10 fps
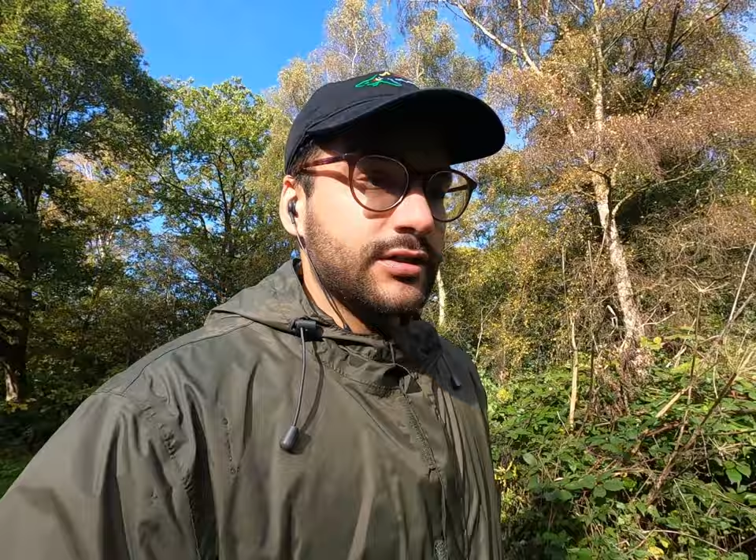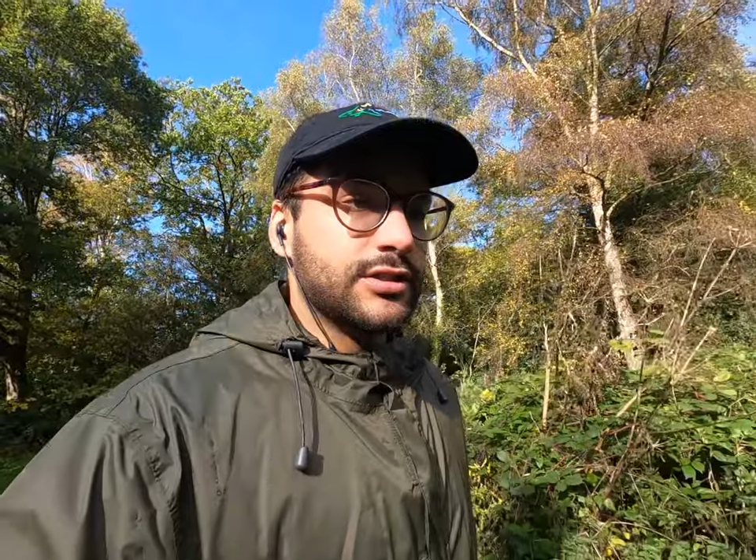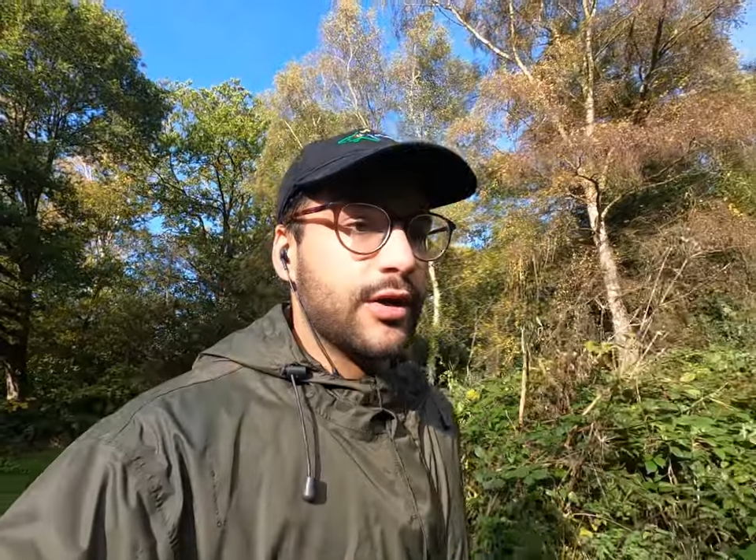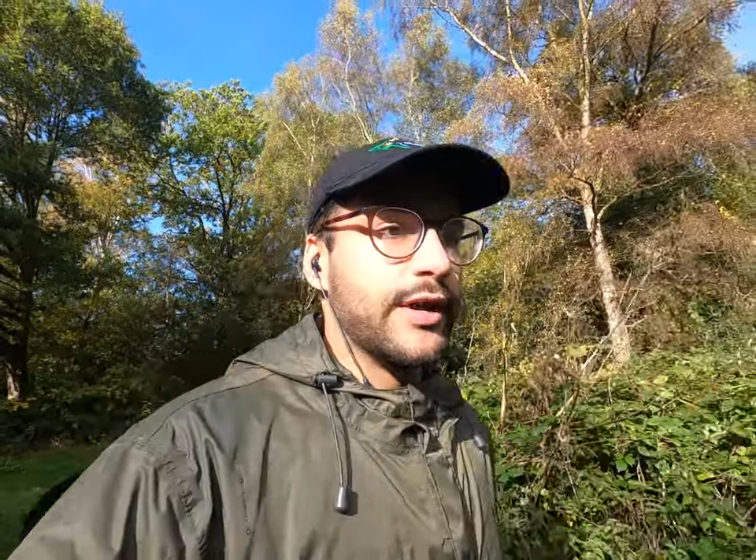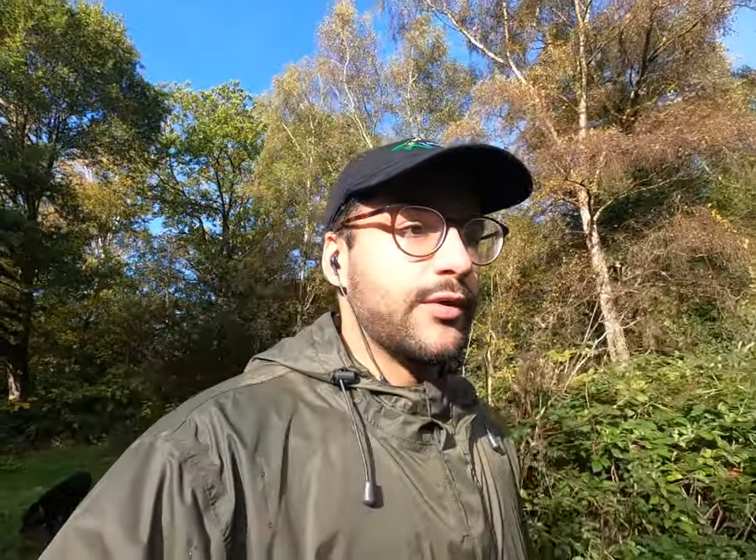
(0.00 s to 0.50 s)

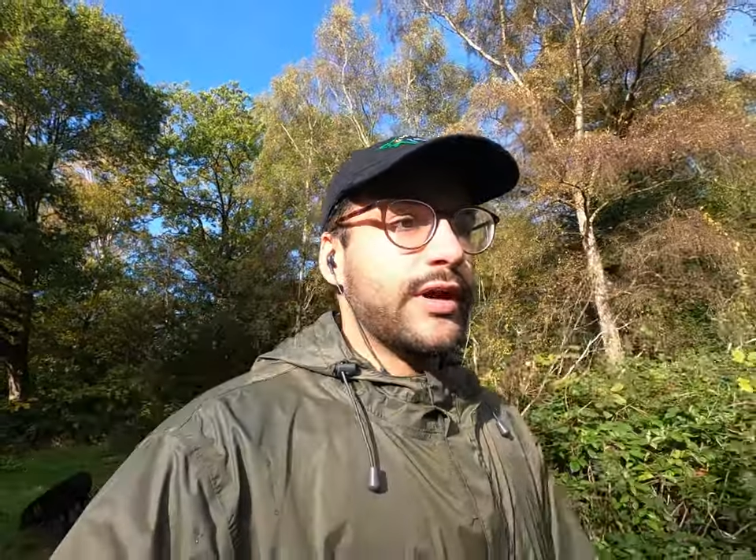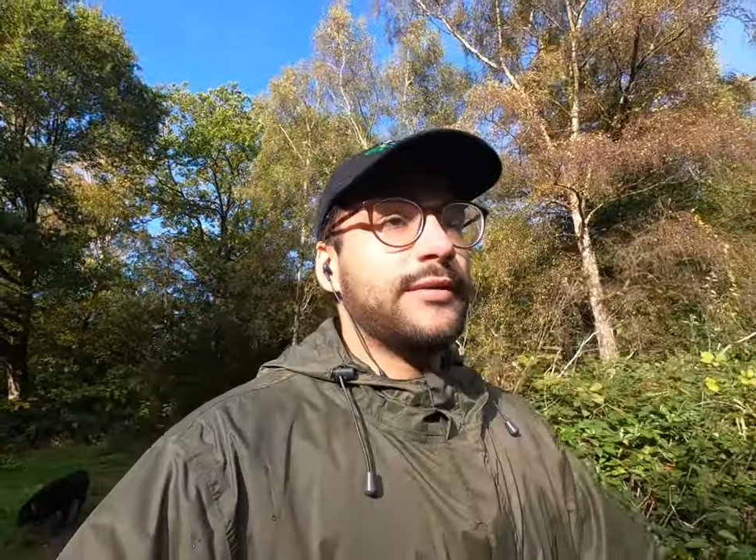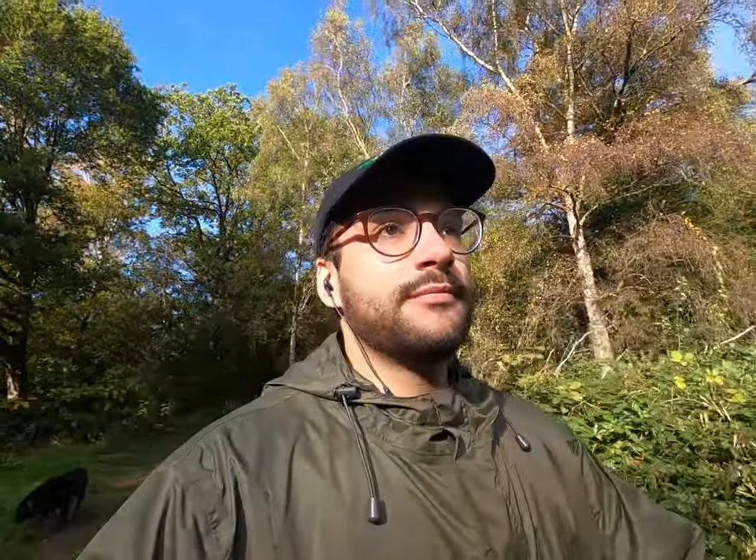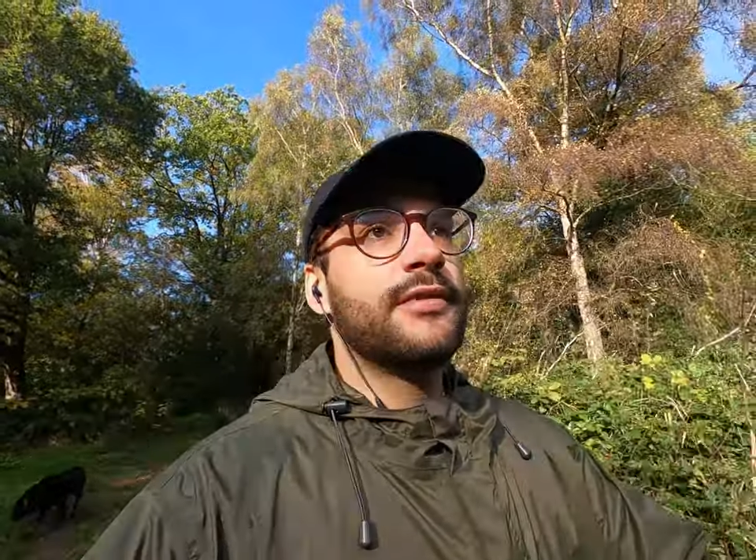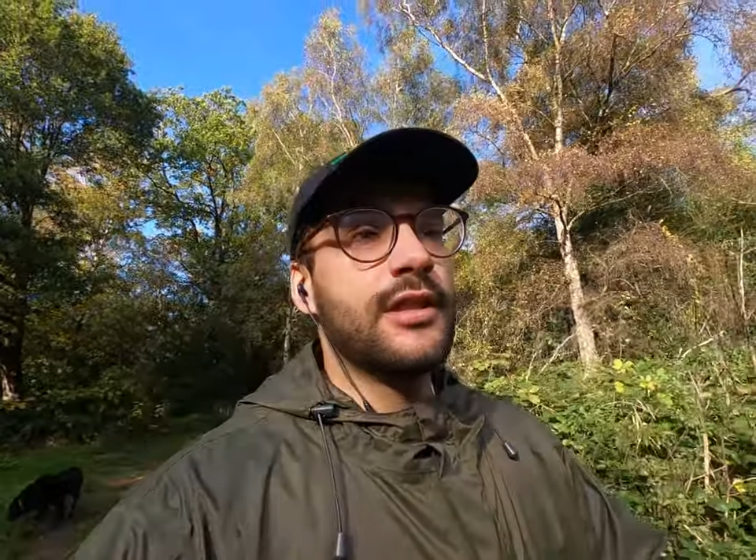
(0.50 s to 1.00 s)
So
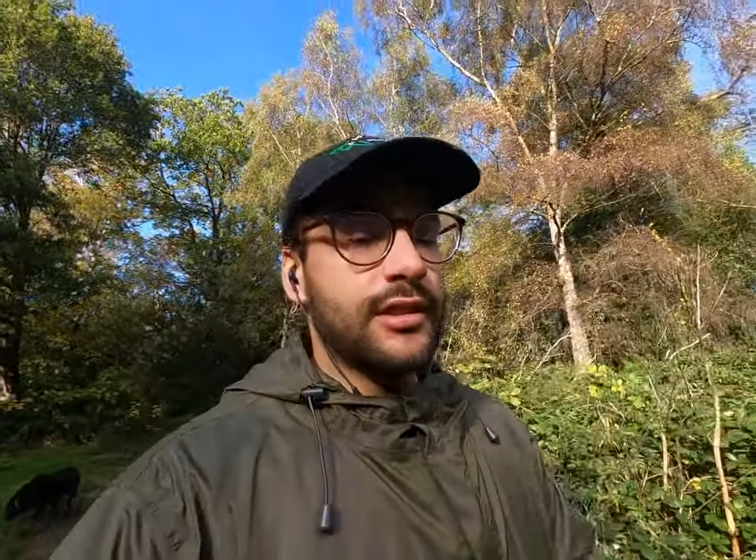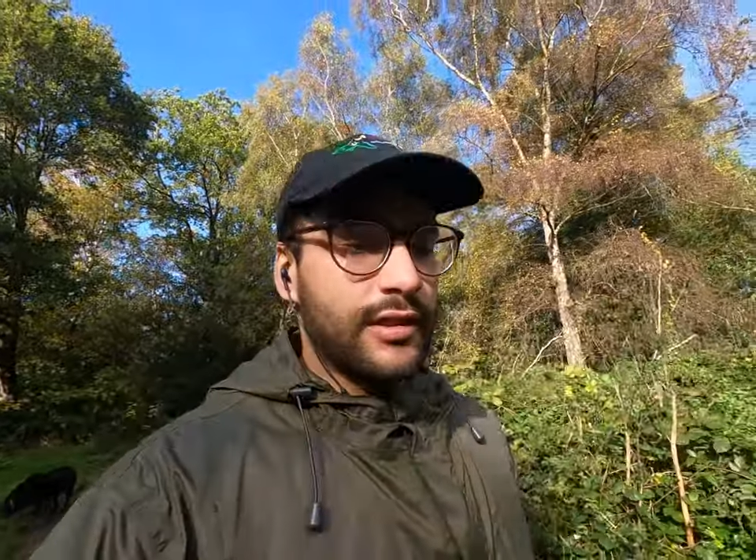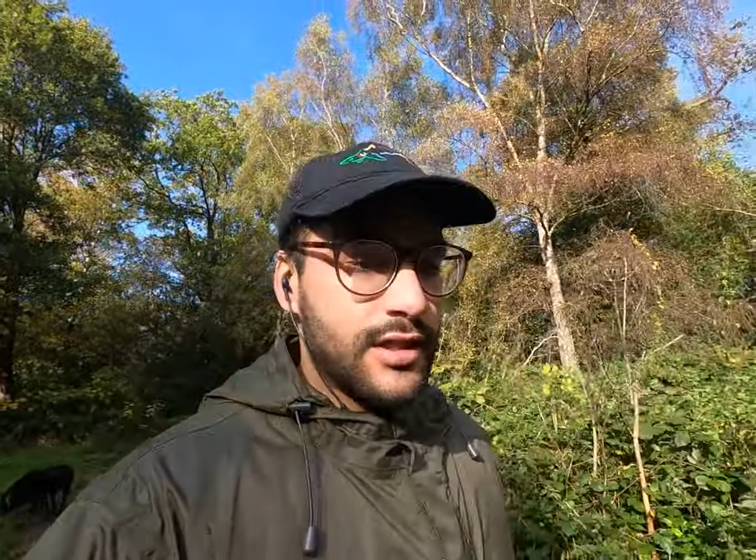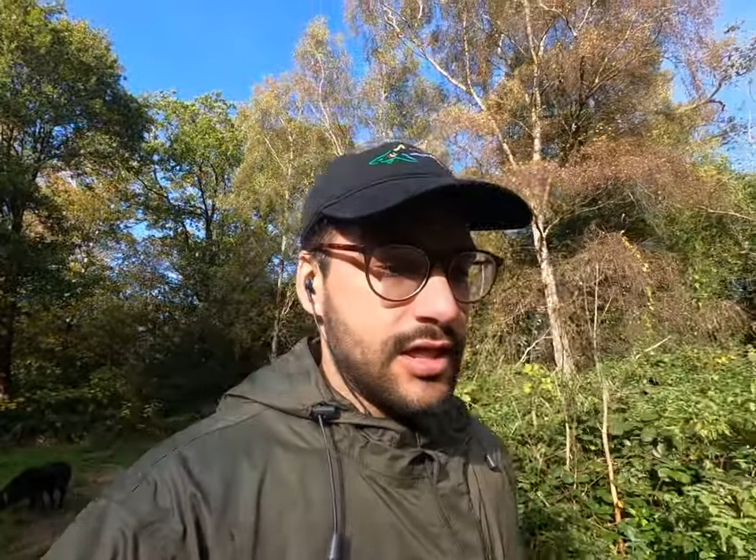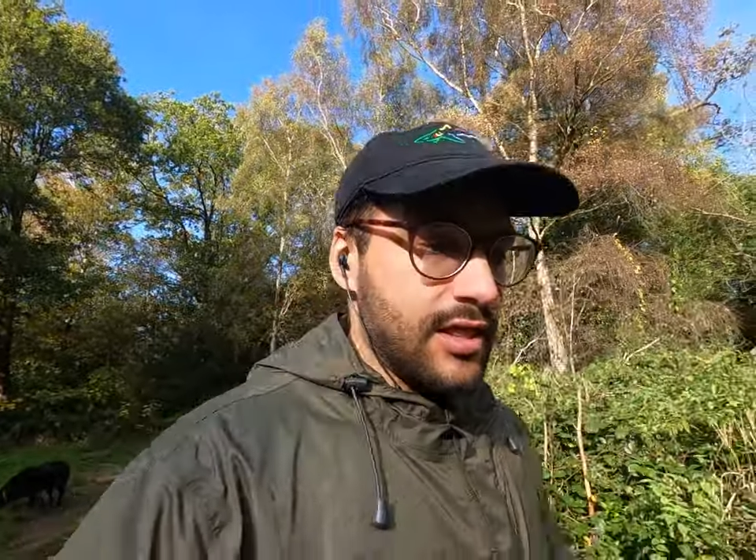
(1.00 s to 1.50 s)
anyway,
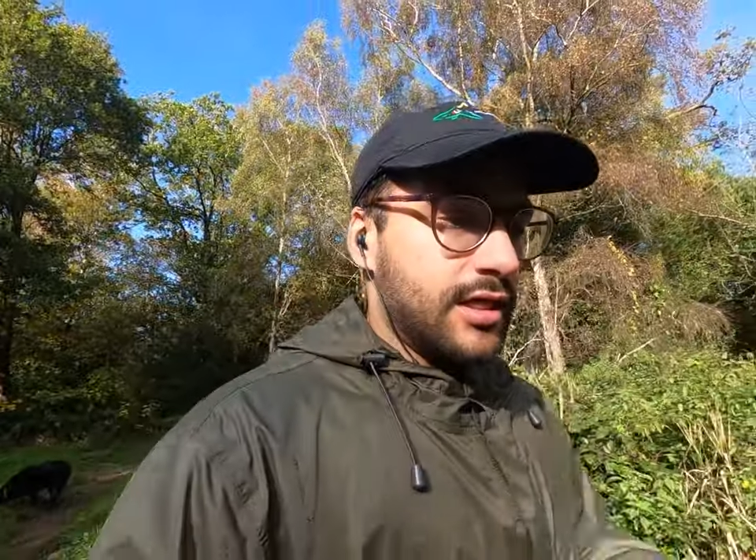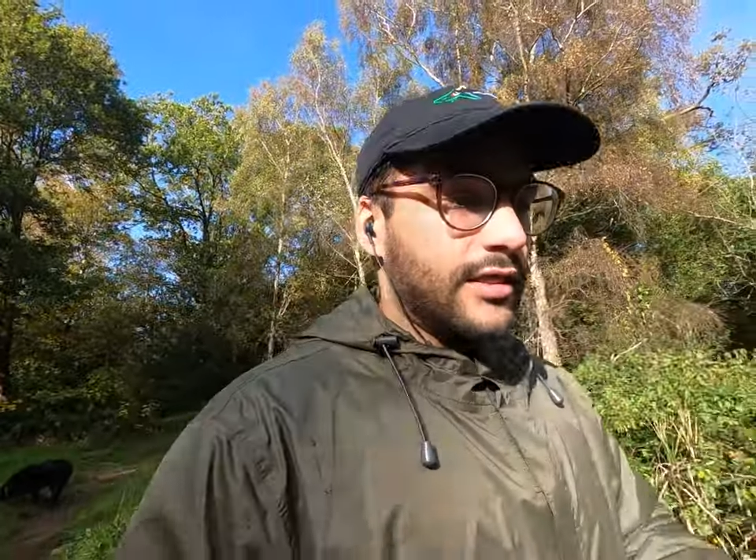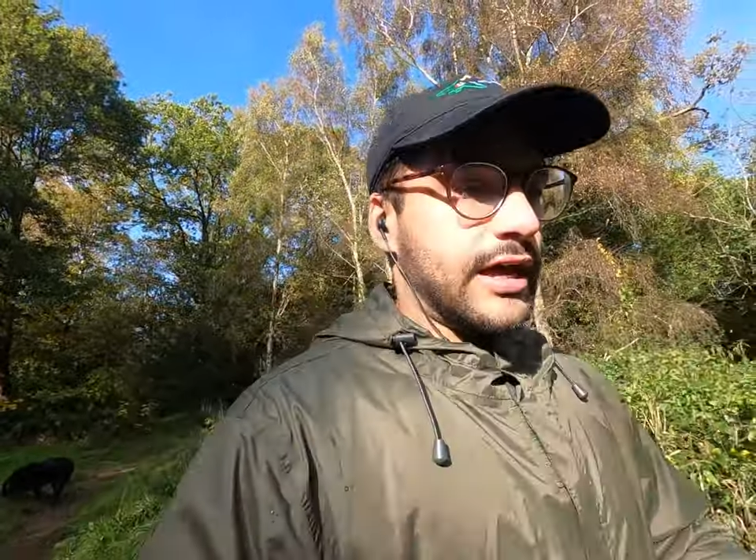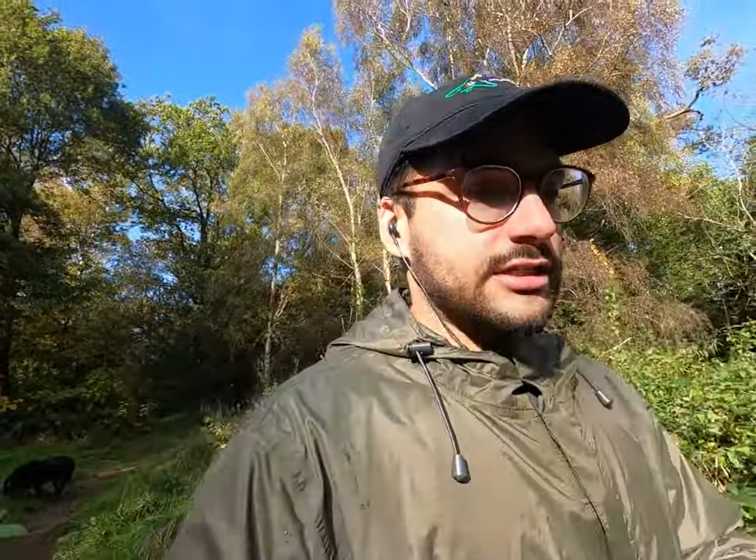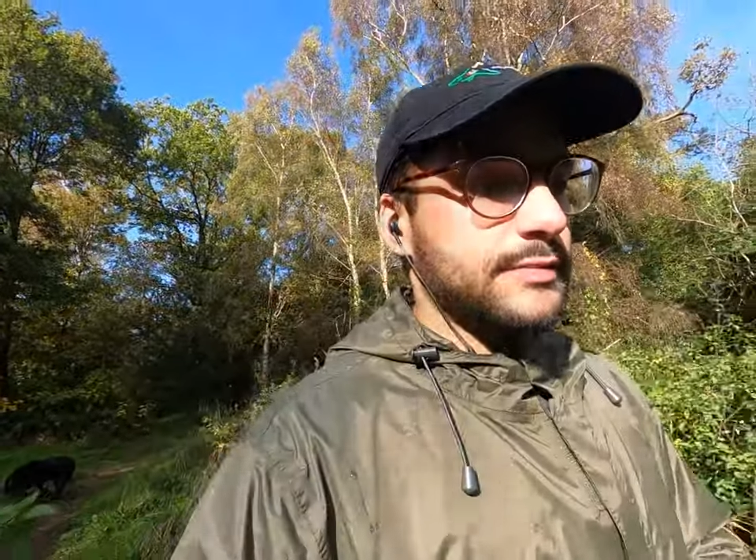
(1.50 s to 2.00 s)

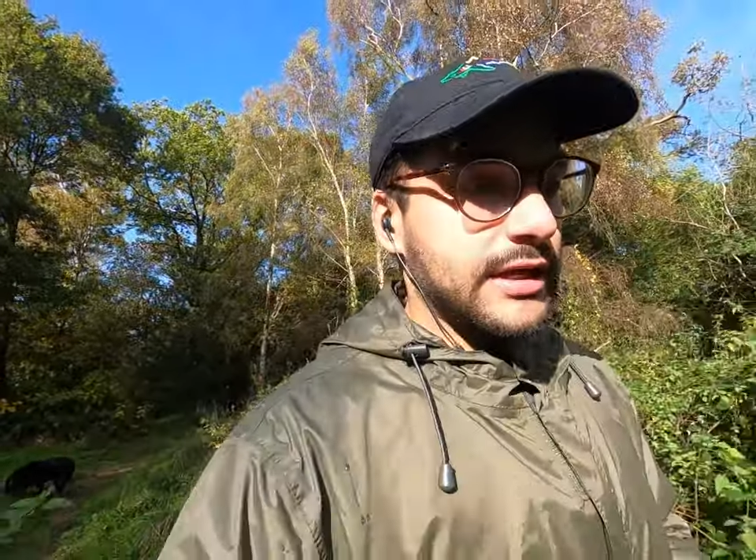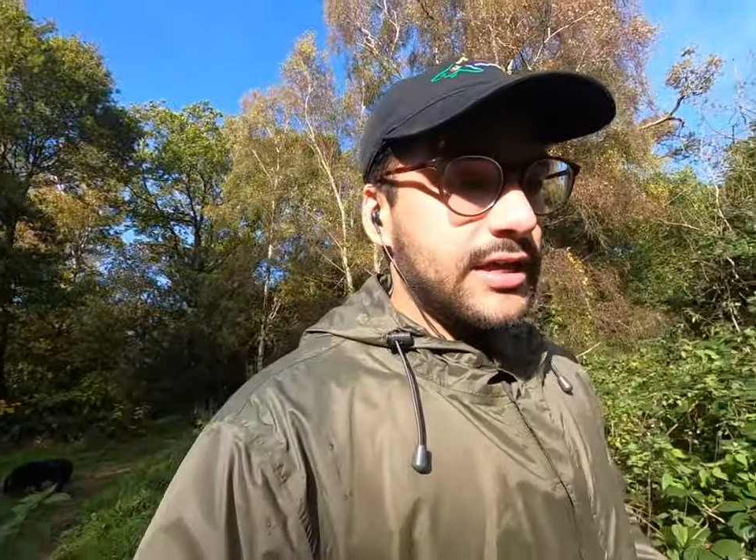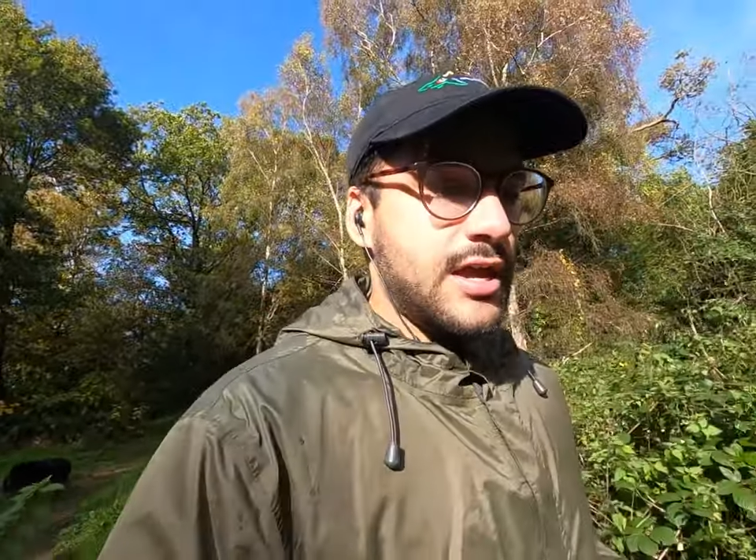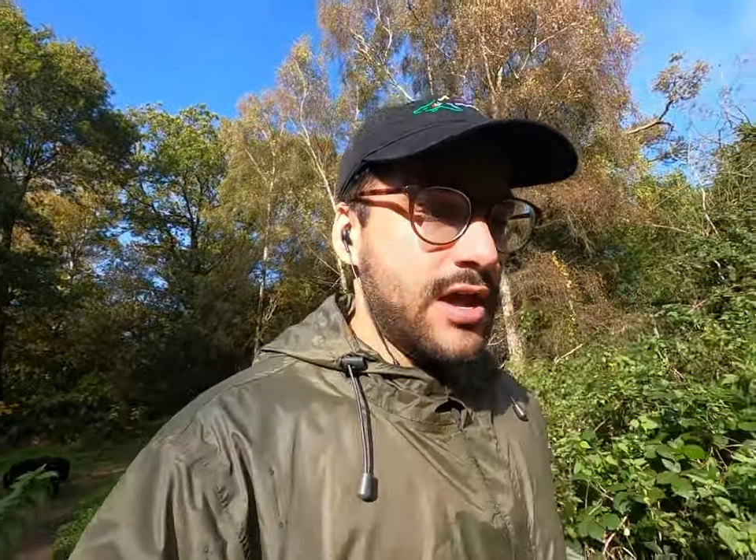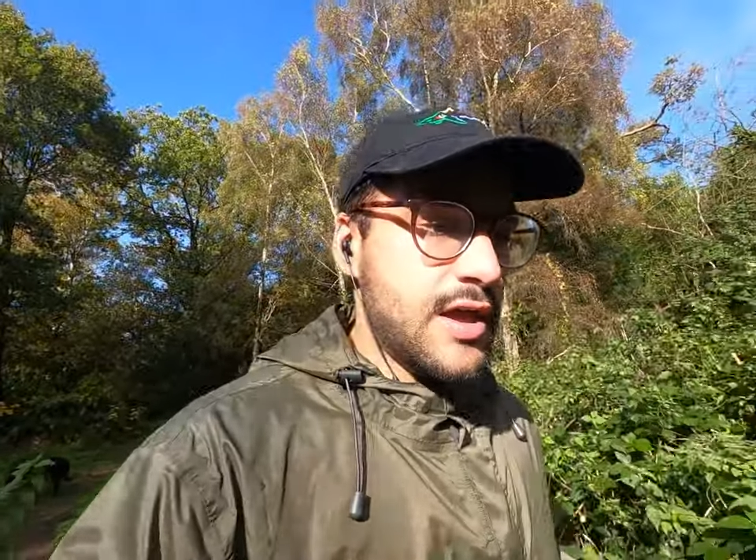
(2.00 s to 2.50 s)
that's
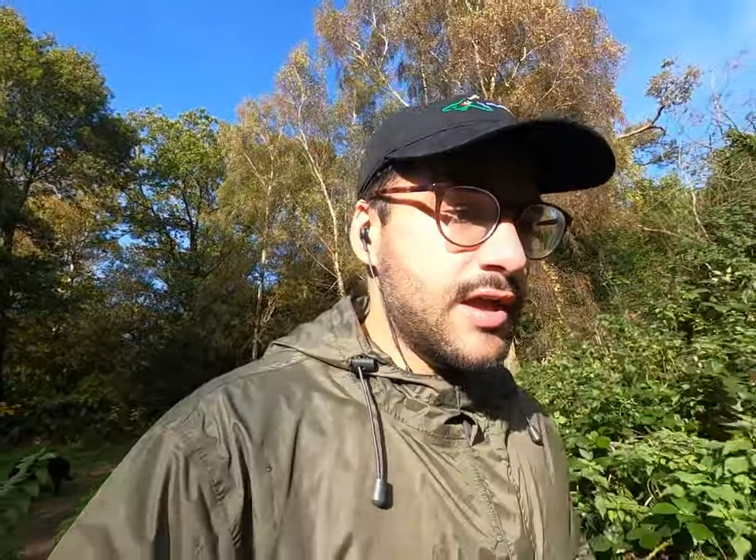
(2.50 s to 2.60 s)
me,